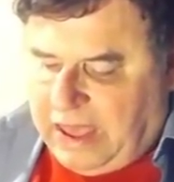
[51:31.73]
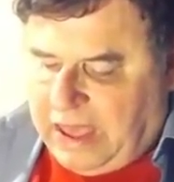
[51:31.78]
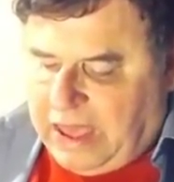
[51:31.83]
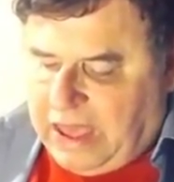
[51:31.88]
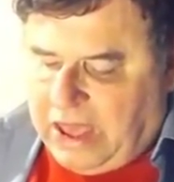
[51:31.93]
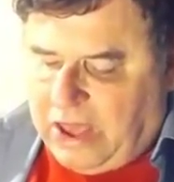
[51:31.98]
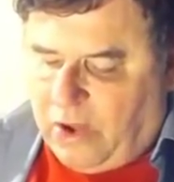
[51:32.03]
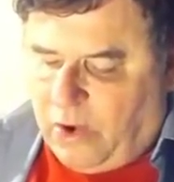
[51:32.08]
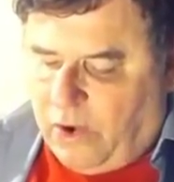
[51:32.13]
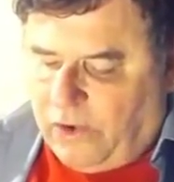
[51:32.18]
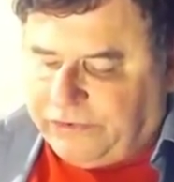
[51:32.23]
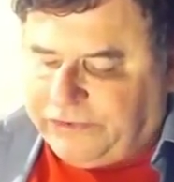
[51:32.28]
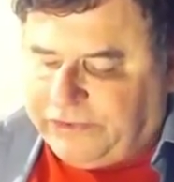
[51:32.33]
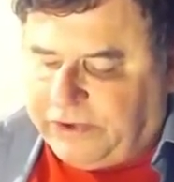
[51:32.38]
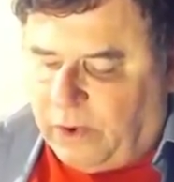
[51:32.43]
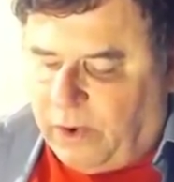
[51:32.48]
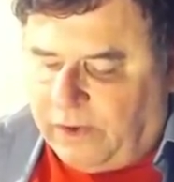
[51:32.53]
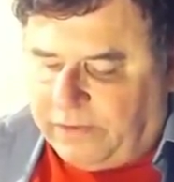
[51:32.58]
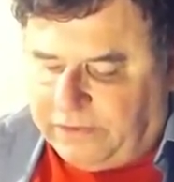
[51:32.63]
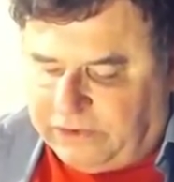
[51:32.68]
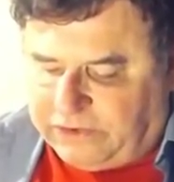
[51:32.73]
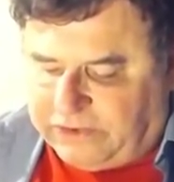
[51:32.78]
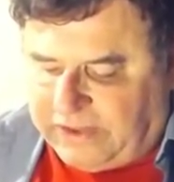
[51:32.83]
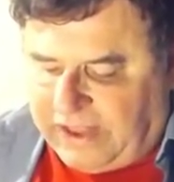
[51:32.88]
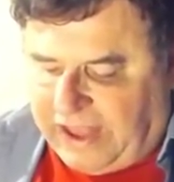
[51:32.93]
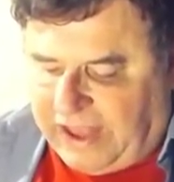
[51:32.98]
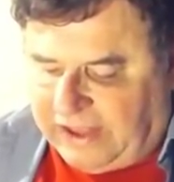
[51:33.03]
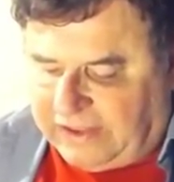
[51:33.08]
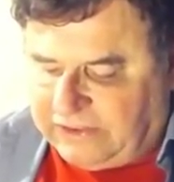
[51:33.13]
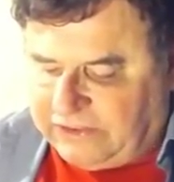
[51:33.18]
He also
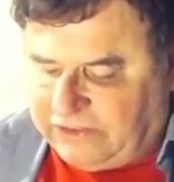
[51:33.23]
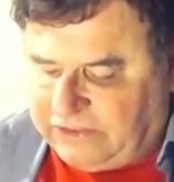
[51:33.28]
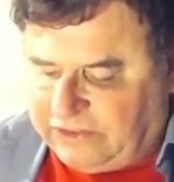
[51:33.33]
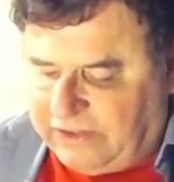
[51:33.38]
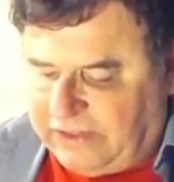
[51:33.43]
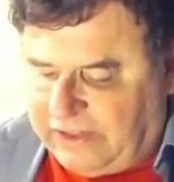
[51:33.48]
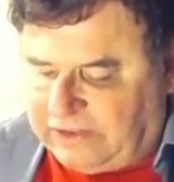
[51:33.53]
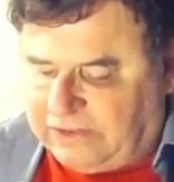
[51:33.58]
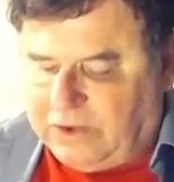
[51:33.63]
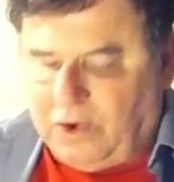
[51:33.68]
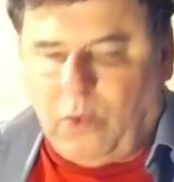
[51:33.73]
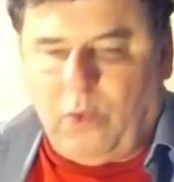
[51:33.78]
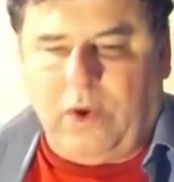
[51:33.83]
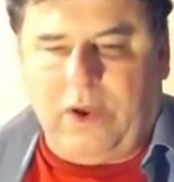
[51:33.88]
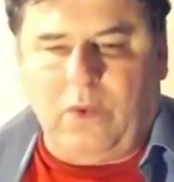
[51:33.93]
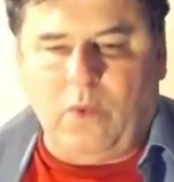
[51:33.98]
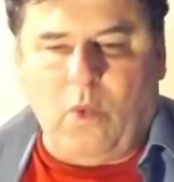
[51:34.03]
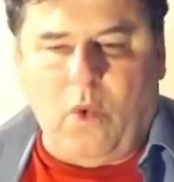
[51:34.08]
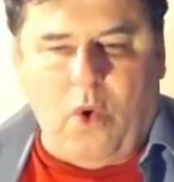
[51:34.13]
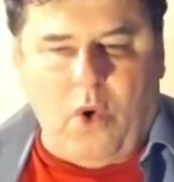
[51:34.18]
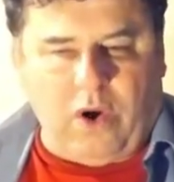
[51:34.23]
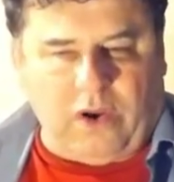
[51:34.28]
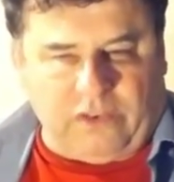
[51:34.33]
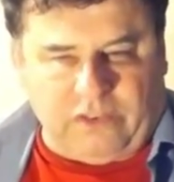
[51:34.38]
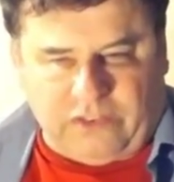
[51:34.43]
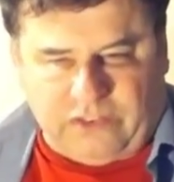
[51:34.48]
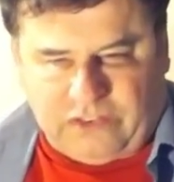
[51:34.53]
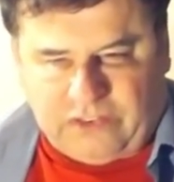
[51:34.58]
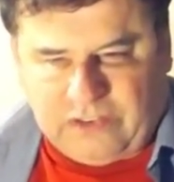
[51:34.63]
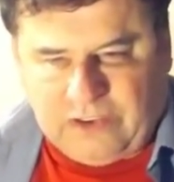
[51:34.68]
understands that to win
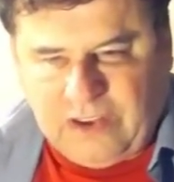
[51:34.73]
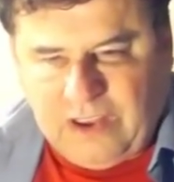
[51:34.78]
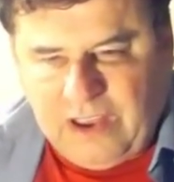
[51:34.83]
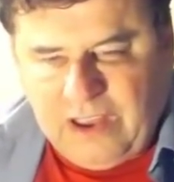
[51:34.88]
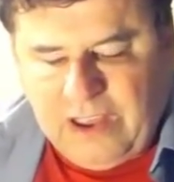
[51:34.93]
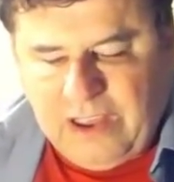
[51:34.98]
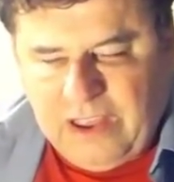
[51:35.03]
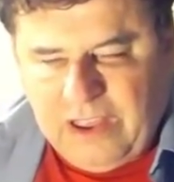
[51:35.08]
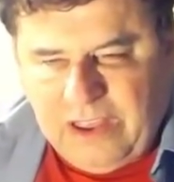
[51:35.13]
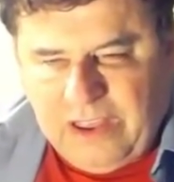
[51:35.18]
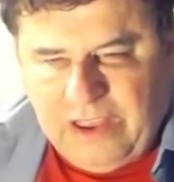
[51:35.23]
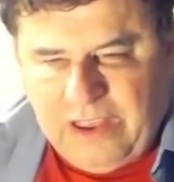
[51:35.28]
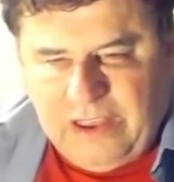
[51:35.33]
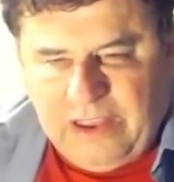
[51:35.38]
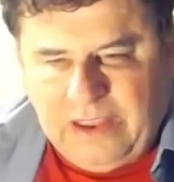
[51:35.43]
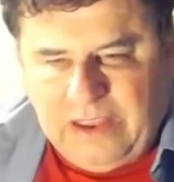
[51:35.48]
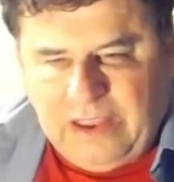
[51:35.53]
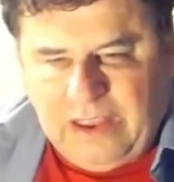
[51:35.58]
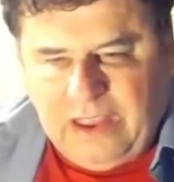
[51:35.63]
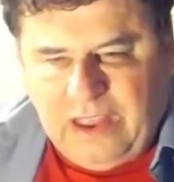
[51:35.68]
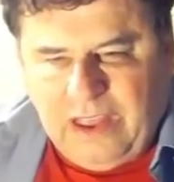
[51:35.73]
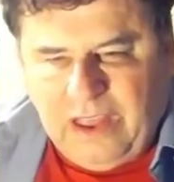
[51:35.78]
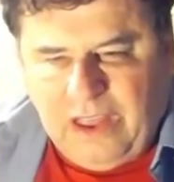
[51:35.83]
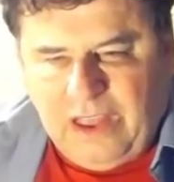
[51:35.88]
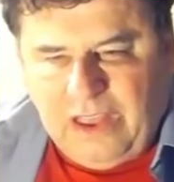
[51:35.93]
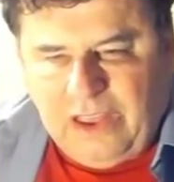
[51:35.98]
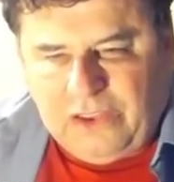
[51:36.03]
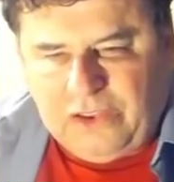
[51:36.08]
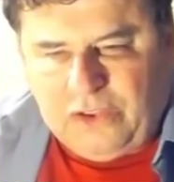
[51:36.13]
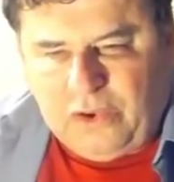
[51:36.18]
wars,
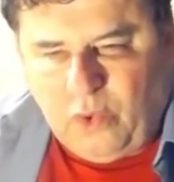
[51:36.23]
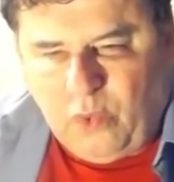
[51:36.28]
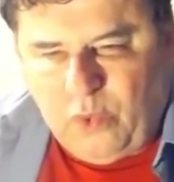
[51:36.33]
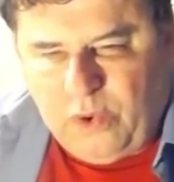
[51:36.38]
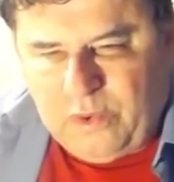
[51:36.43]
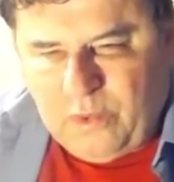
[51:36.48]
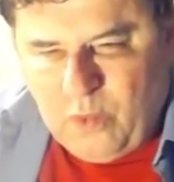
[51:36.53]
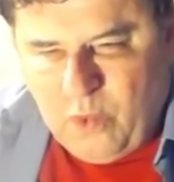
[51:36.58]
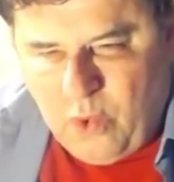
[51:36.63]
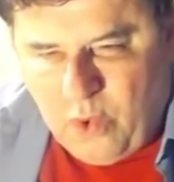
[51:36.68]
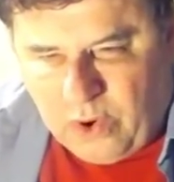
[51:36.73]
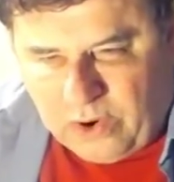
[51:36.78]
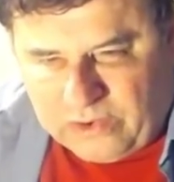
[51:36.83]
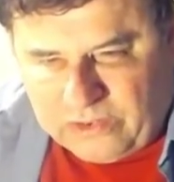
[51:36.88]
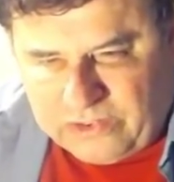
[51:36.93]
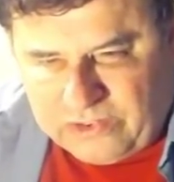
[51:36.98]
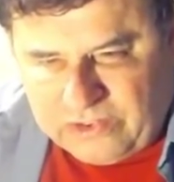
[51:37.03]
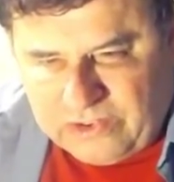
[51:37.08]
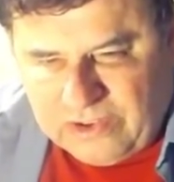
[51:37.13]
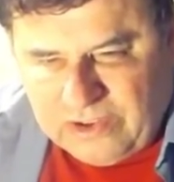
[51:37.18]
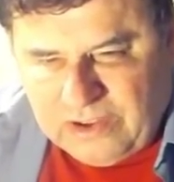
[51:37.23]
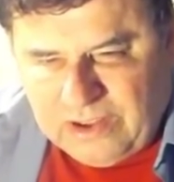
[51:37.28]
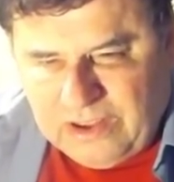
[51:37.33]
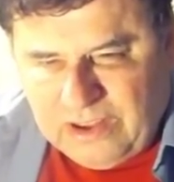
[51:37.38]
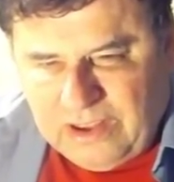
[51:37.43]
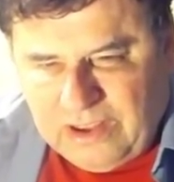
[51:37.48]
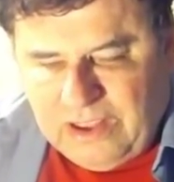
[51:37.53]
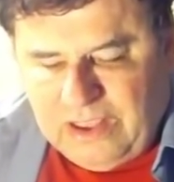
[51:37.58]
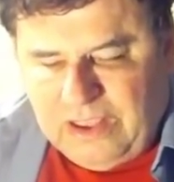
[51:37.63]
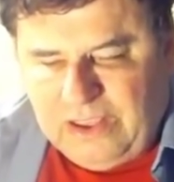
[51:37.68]
to win wars,
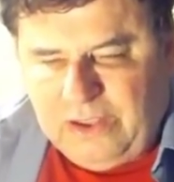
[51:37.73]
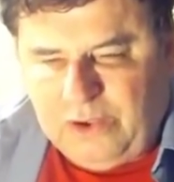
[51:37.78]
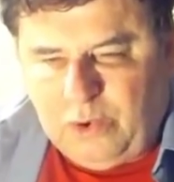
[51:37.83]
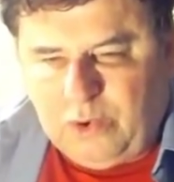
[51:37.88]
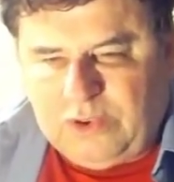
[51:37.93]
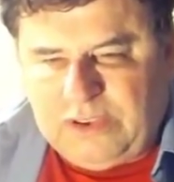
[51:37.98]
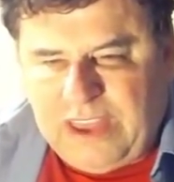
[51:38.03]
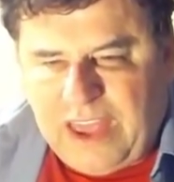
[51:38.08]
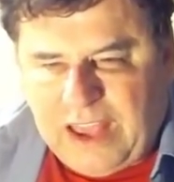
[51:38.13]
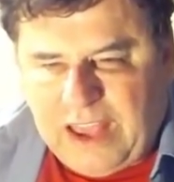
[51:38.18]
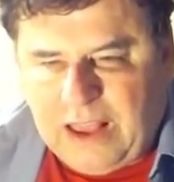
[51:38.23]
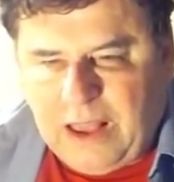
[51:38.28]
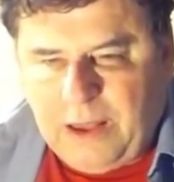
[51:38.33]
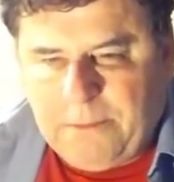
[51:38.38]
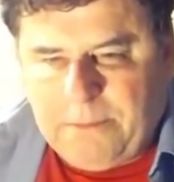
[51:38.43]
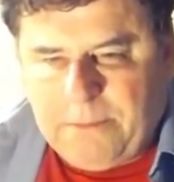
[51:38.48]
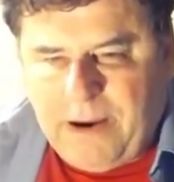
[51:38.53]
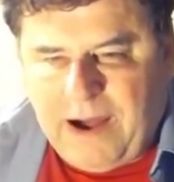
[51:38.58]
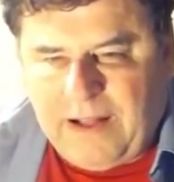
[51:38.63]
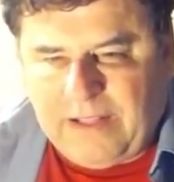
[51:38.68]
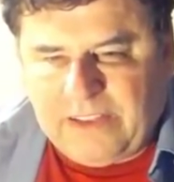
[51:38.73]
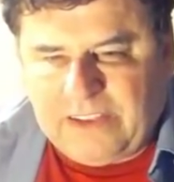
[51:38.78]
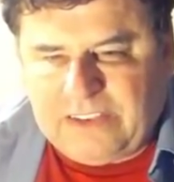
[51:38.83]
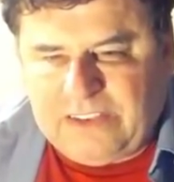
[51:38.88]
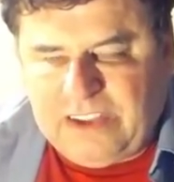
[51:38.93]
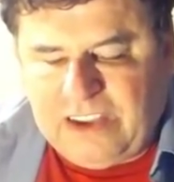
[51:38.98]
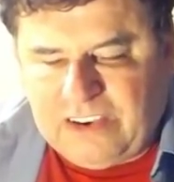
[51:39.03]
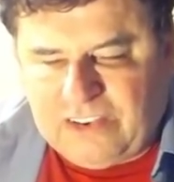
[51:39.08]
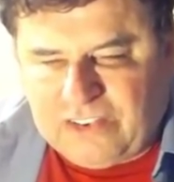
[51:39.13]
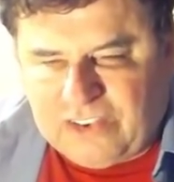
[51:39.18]
you take
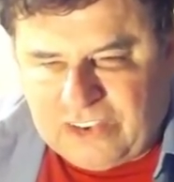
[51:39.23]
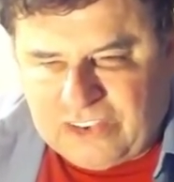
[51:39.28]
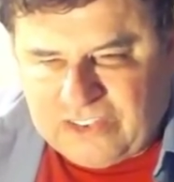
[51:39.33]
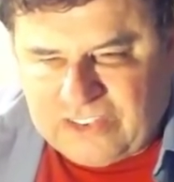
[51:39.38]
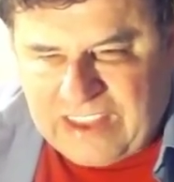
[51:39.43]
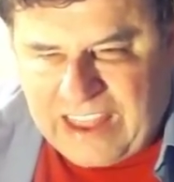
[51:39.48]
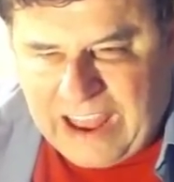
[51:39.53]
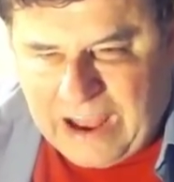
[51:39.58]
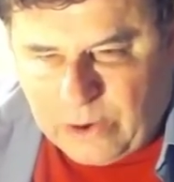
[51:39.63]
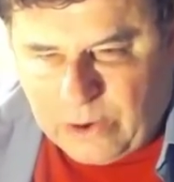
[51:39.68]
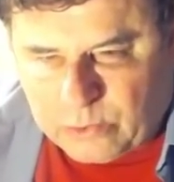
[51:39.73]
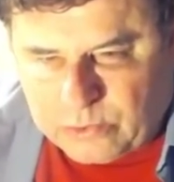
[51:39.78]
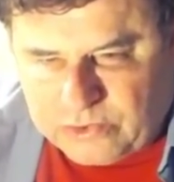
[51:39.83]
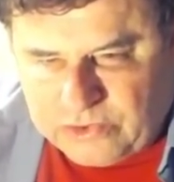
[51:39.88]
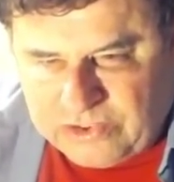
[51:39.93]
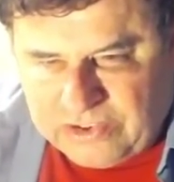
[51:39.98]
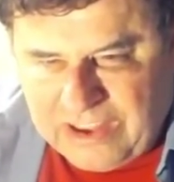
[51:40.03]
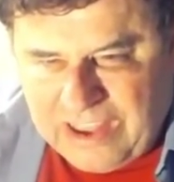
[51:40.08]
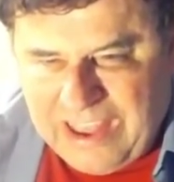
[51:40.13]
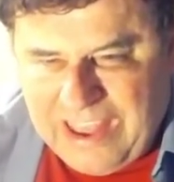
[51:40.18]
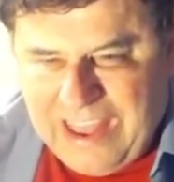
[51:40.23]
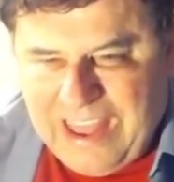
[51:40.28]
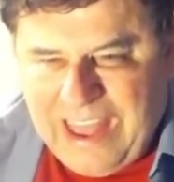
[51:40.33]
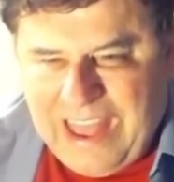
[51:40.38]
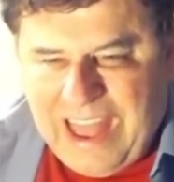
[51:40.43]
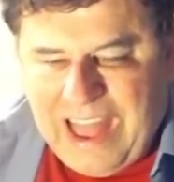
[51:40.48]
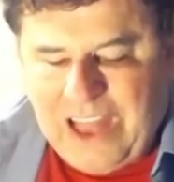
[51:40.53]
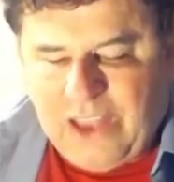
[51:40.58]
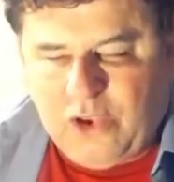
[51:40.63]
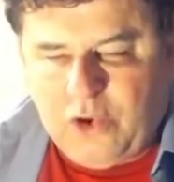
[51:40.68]
politicians out
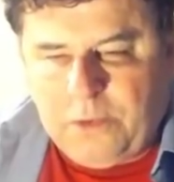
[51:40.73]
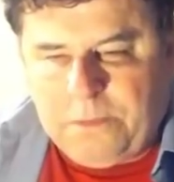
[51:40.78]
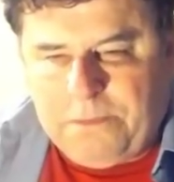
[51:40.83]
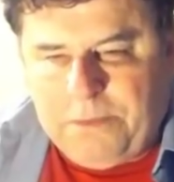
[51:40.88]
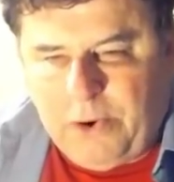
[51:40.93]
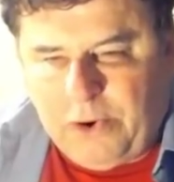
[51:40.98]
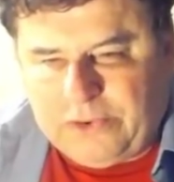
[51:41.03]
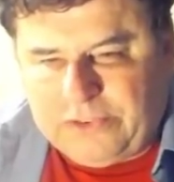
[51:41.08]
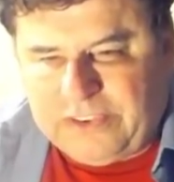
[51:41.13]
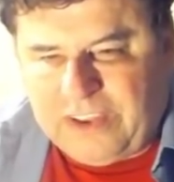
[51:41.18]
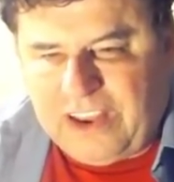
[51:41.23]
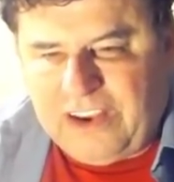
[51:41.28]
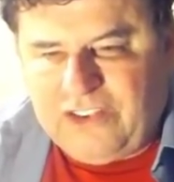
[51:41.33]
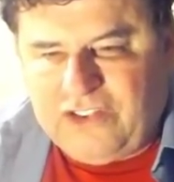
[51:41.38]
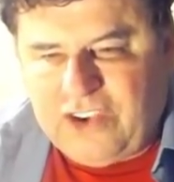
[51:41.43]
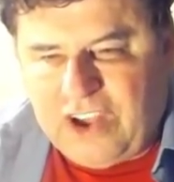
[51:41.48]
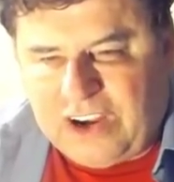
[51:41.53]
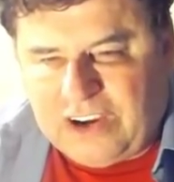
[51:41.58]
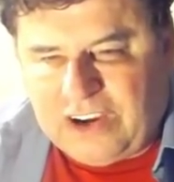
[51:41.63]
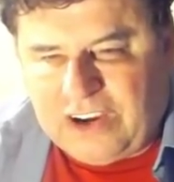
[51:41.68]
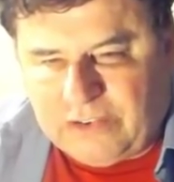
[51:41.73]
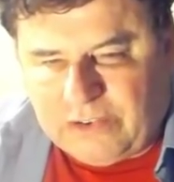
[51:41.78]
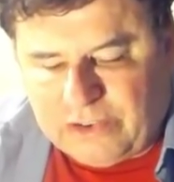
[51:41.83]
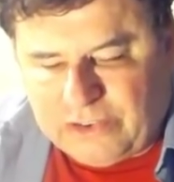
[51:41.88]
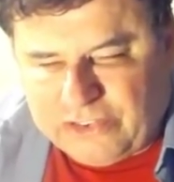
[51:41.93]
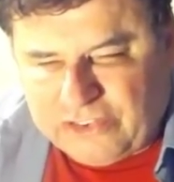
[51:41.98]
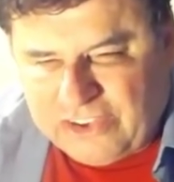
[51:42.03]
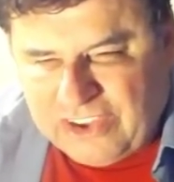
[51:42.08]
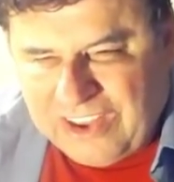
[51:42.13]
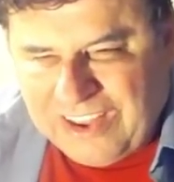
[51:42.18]
and you put
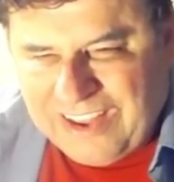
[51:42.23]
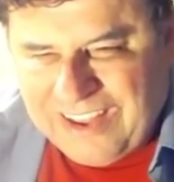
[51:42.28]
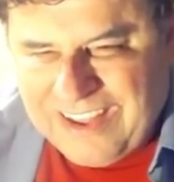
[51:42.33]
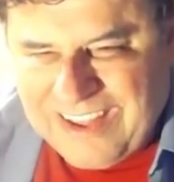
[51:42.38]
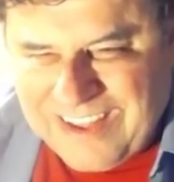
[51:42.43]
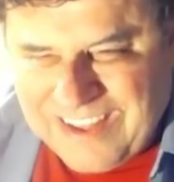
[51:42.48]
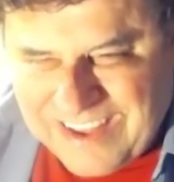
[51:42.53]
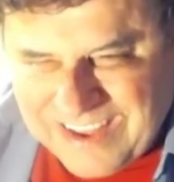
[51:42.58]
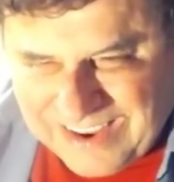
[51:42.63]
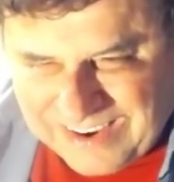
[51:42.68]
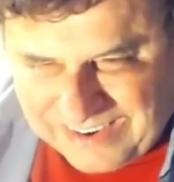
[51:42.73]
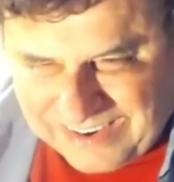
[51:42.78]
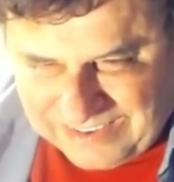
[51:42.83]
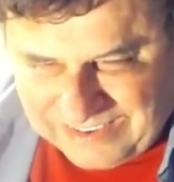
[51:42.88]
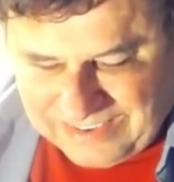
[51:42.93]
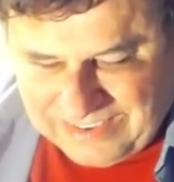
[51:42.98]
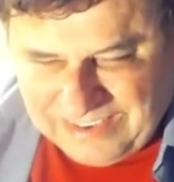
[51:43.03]
generals in.